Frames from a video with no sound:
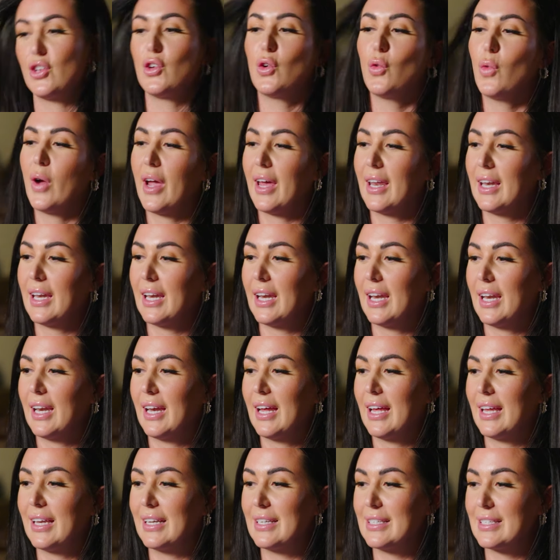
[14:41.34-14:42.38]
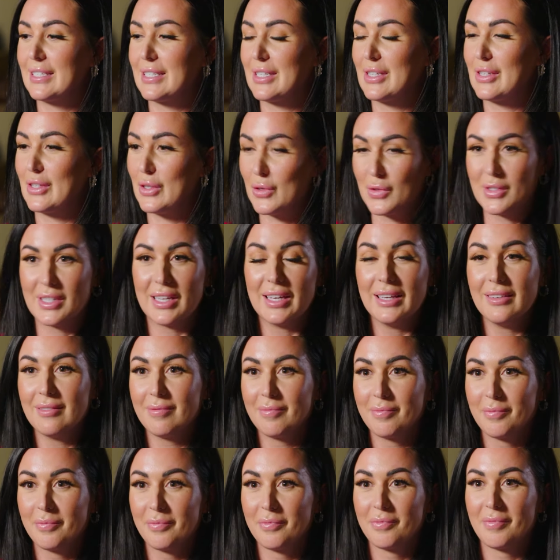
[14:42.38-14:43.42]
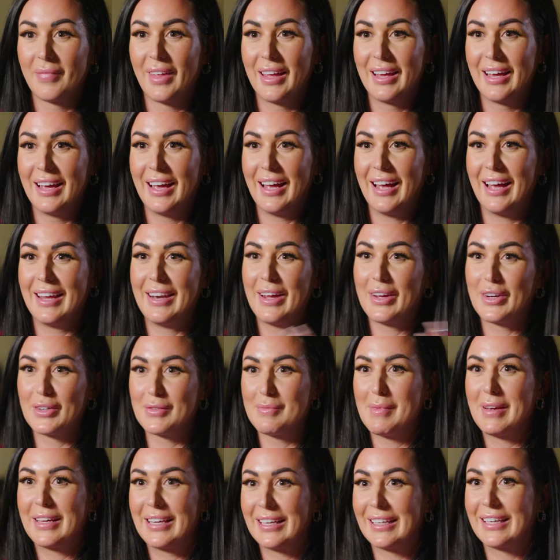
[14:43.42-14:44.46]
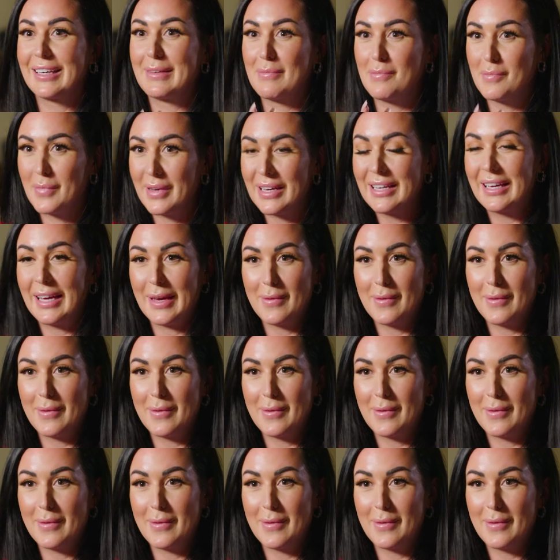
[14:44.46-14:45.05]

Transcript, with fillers: You went and use it and now you're making like a big